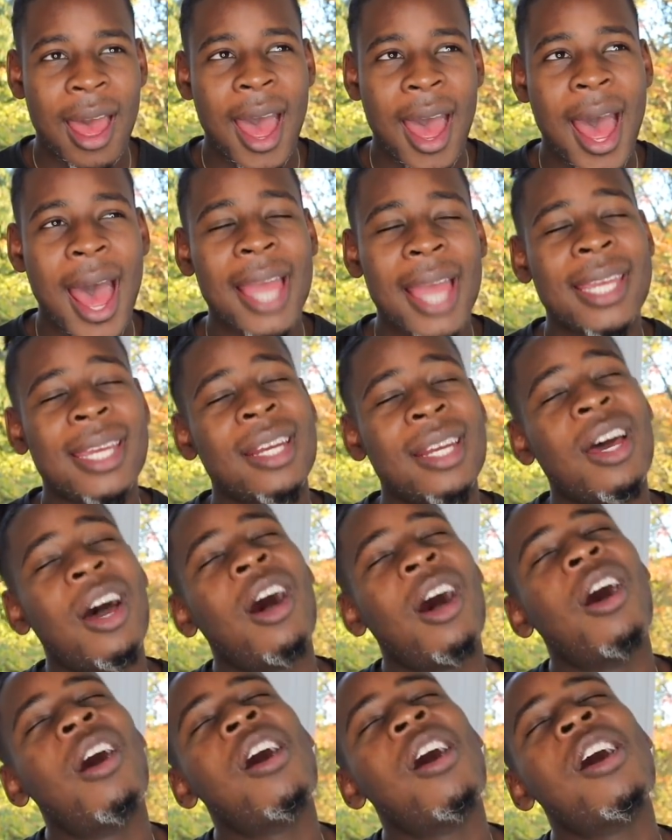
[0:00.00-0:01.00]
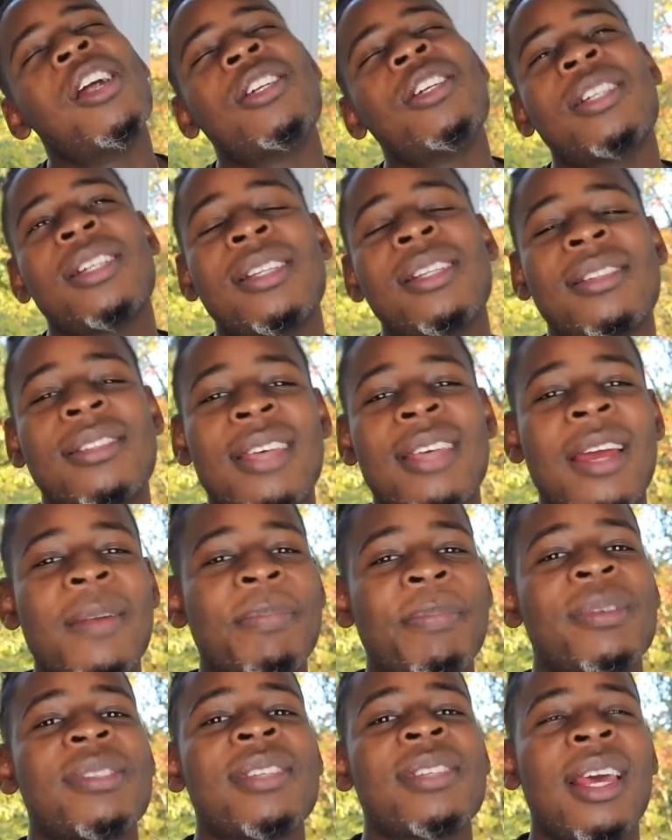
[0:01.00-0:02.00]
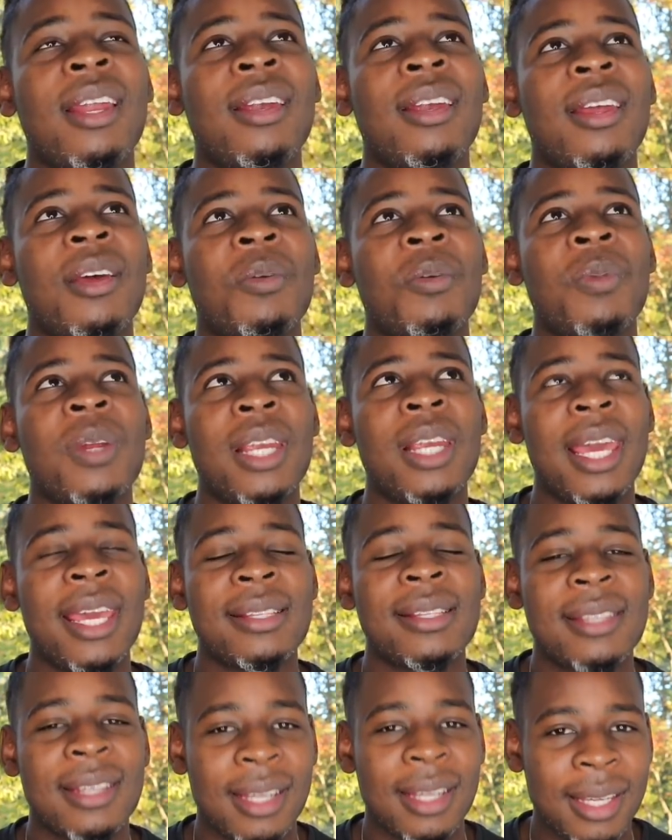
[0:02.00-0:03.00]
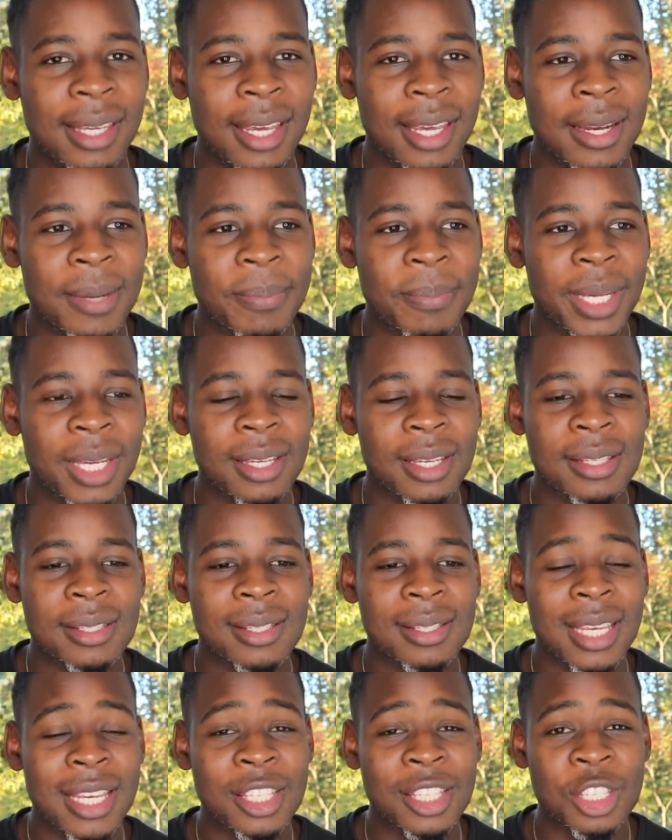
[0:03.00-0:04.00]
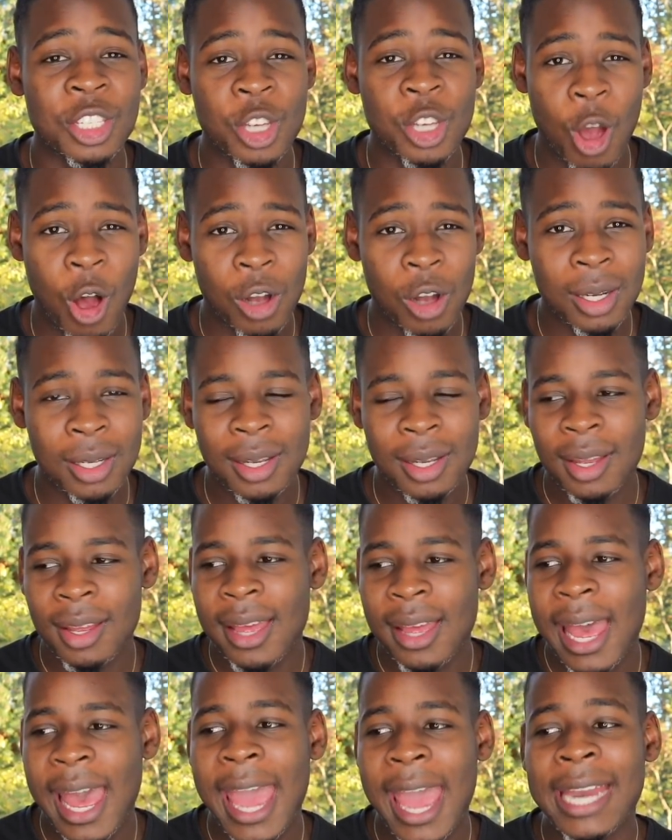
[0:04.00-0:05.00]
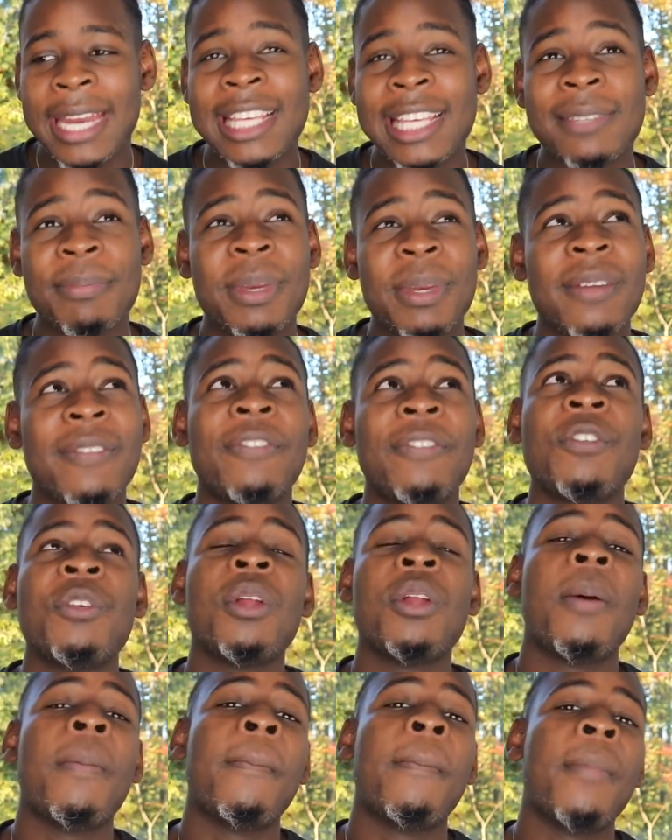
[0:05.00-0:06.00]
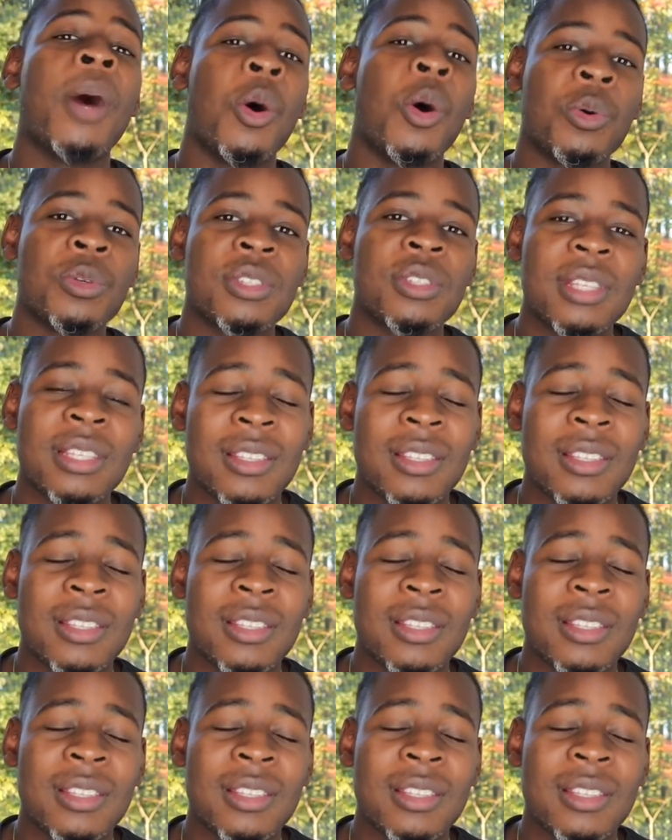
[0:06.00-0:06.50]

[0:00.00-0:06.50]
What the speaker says: I can 110% relate to the kid, because he's young and he's been through the most.